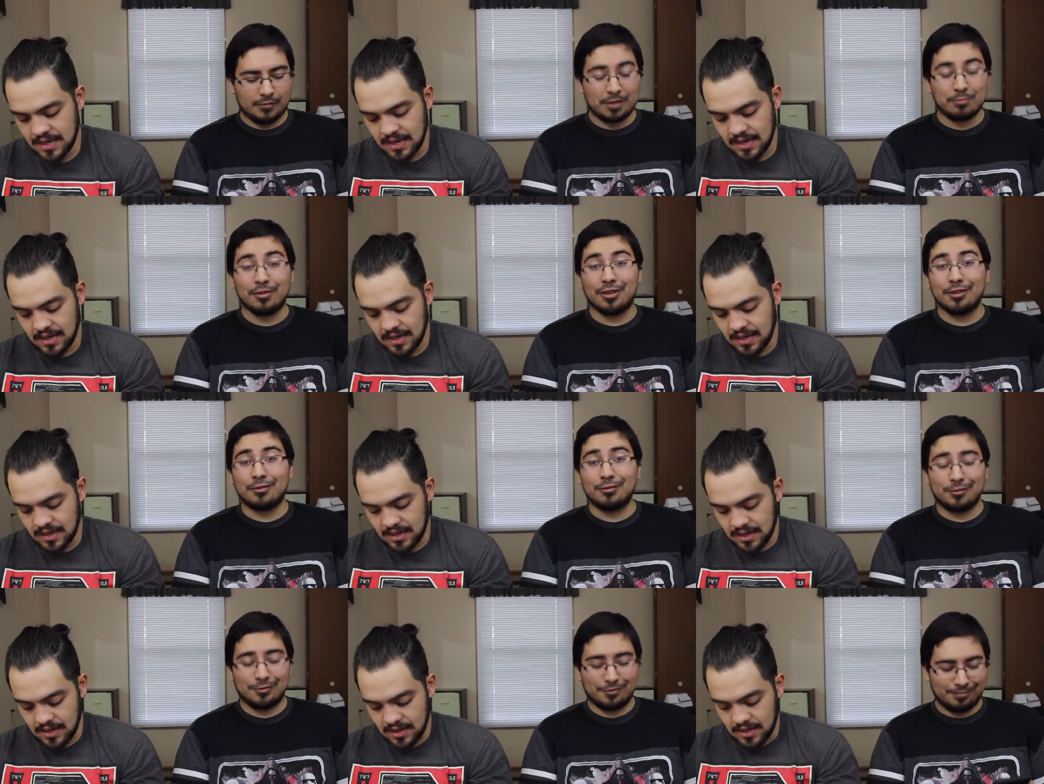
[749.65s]
Speaker 1: It's
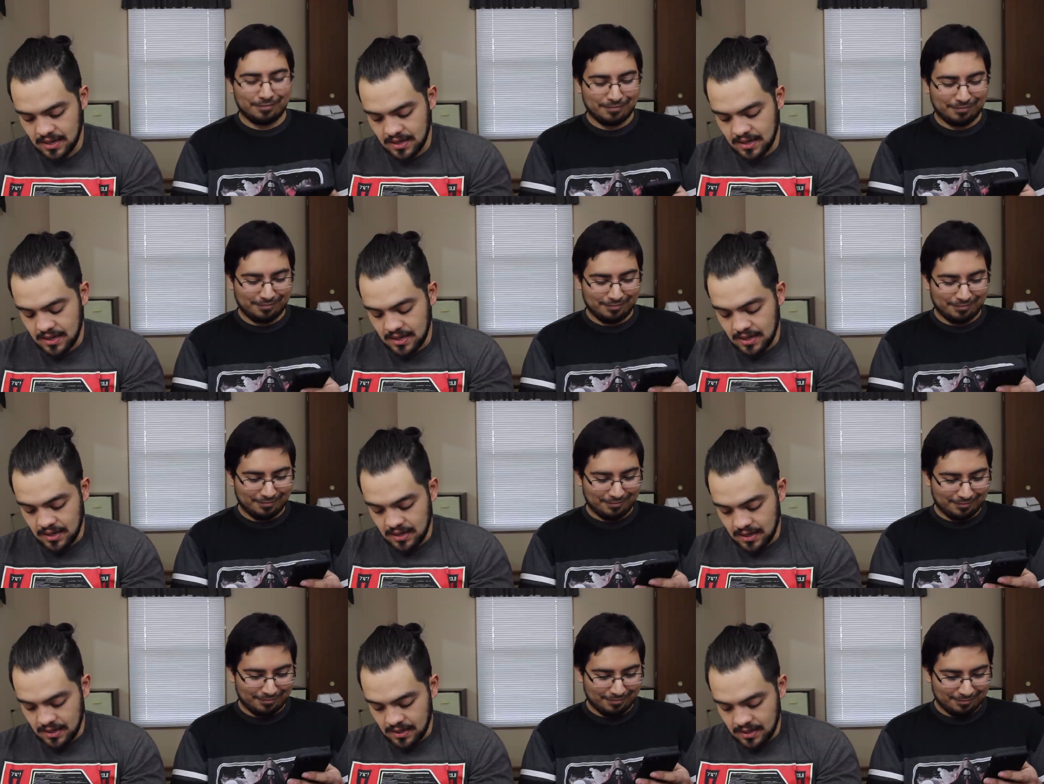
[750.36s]
pretty cool.
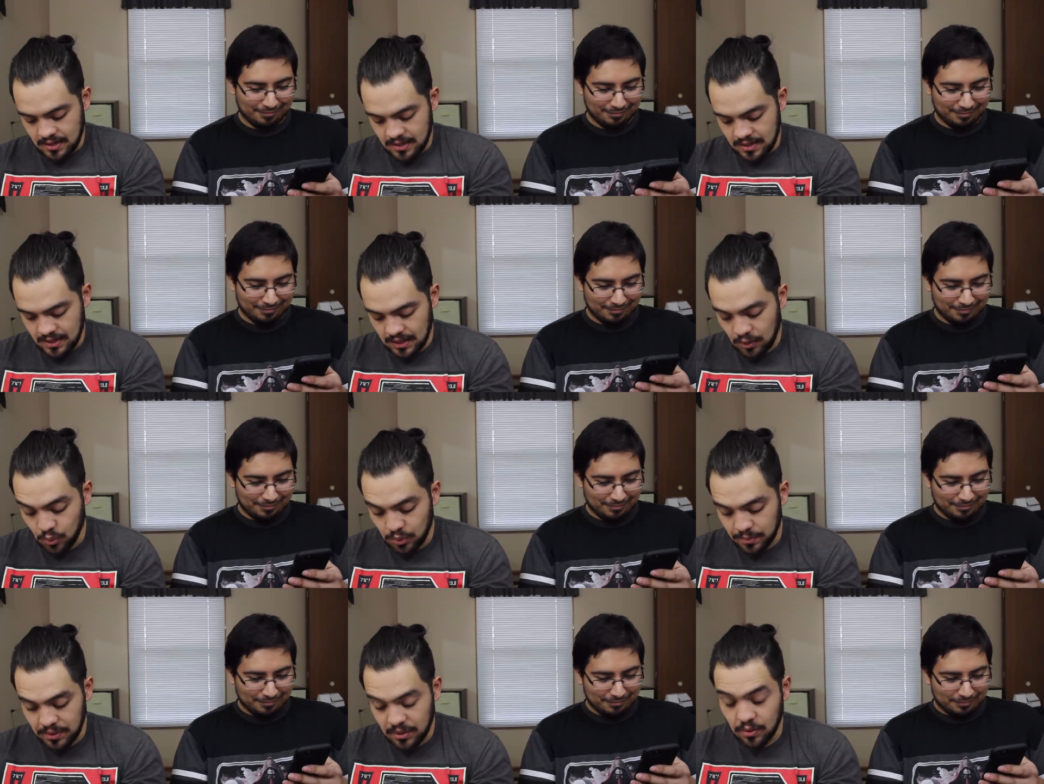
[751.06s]

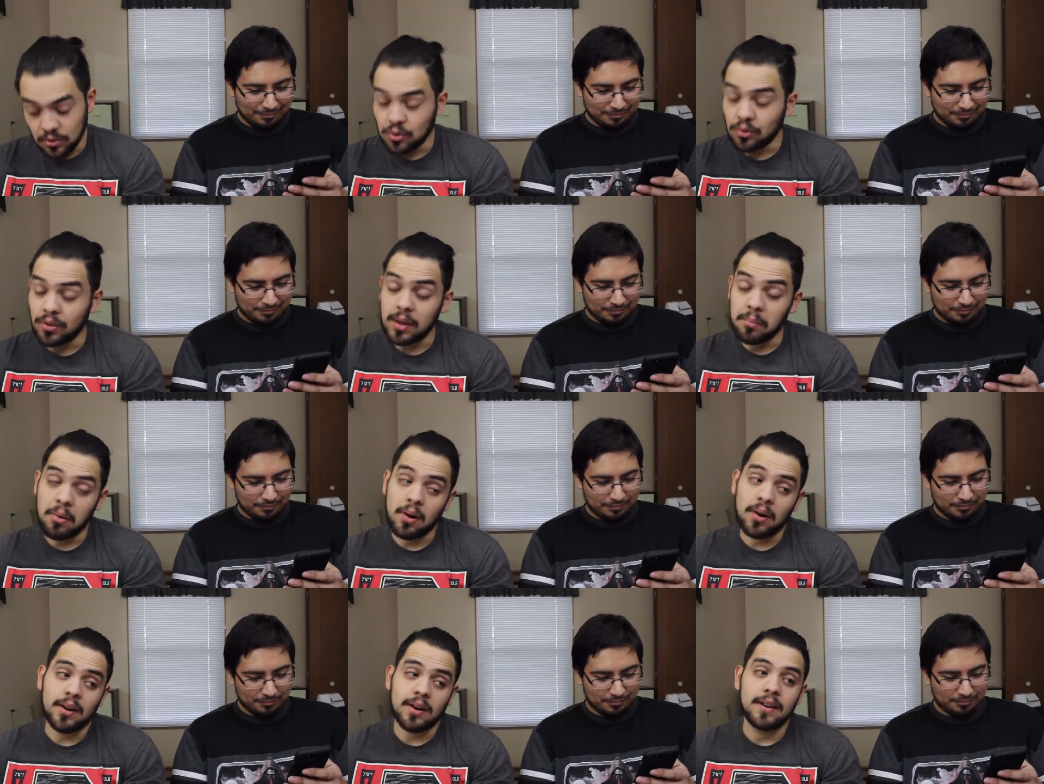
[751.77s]
That would be cool. Do they
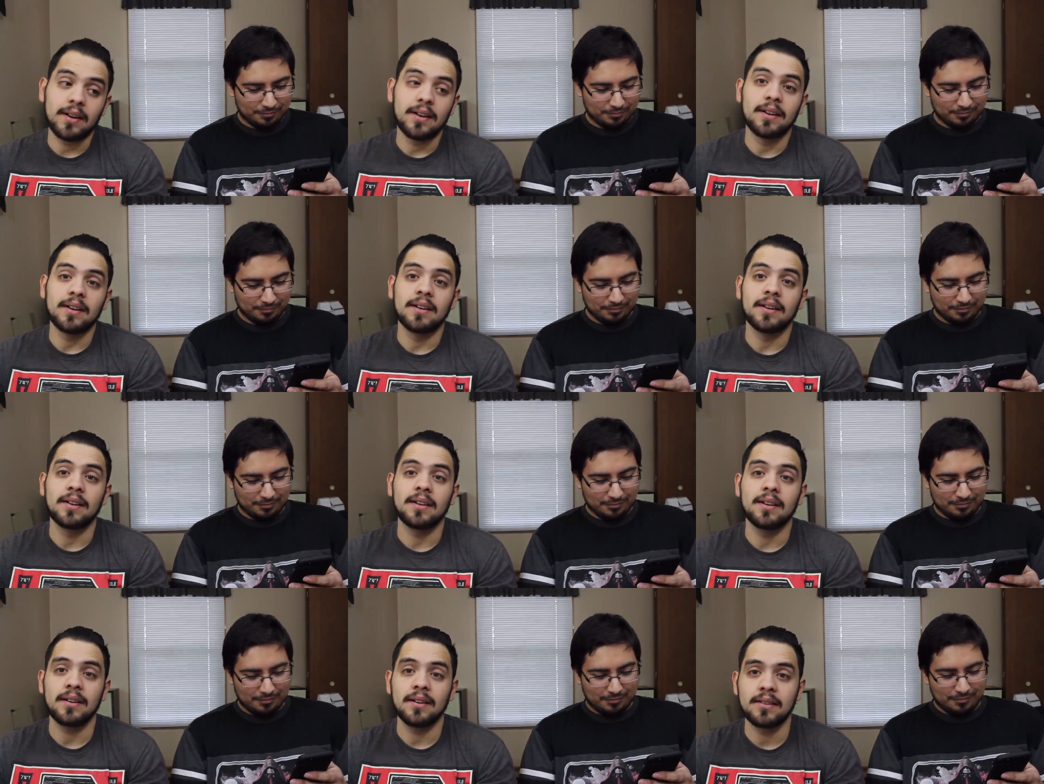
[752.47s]
bark?
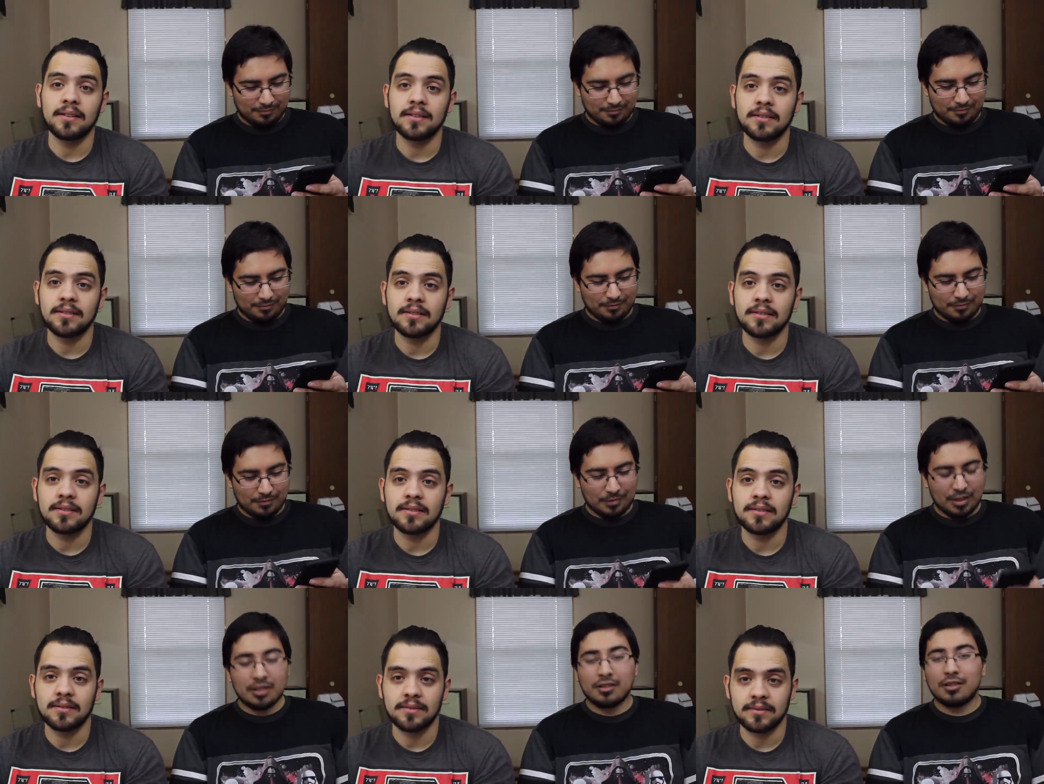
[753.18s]

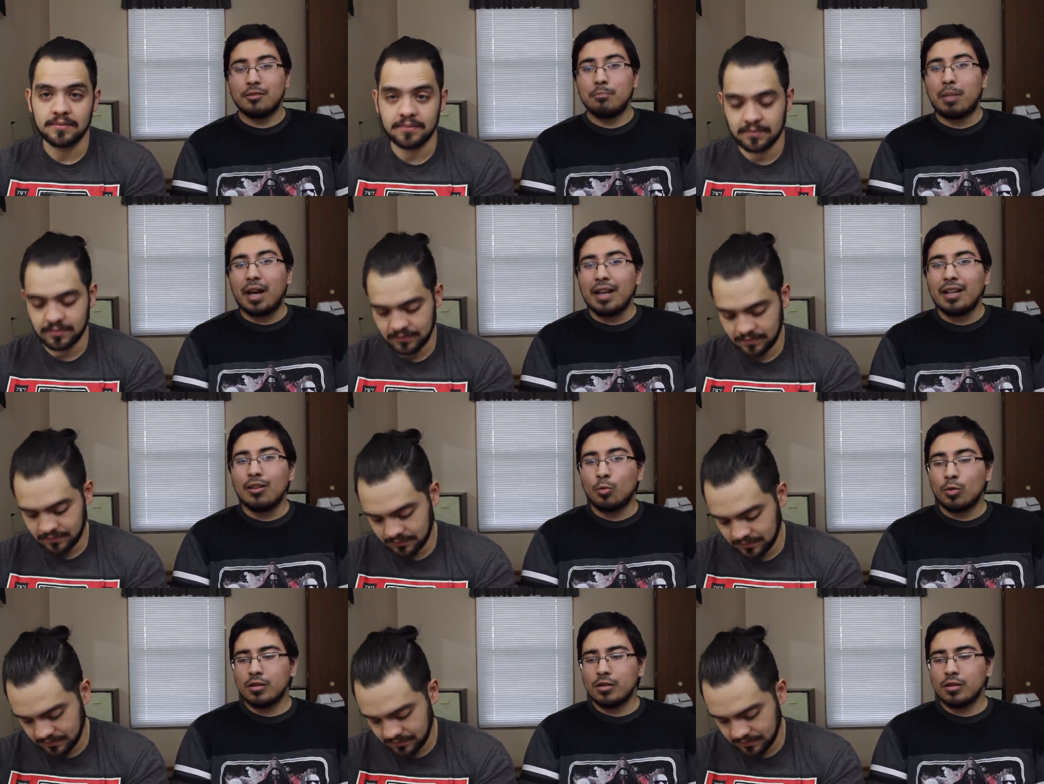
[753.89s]
Is their bite